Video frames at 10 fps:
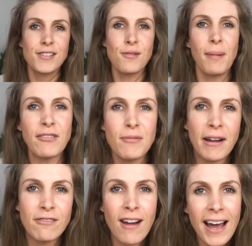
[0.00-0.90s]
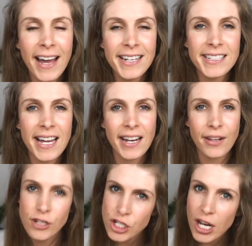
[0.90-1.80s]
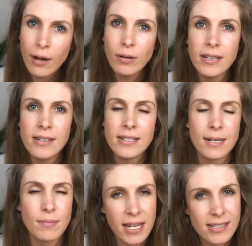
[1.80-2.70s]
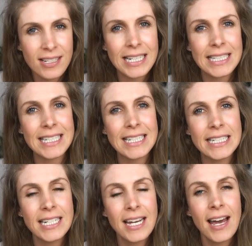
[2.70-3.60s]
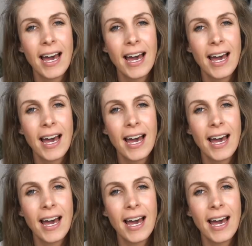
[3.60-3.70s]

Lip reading: So I'm back from my ride and I've showered and I'm nice and clean.